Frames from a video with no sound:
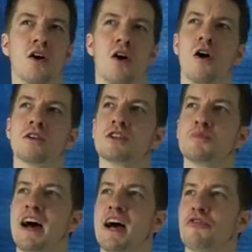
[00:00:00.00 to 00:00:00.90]

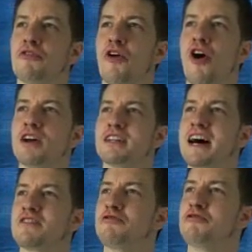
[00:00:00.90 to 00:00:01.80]
haunted by a thought
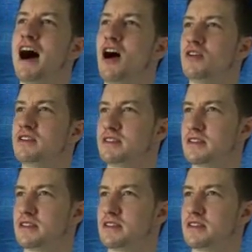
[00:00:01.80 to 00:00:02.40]
unfound,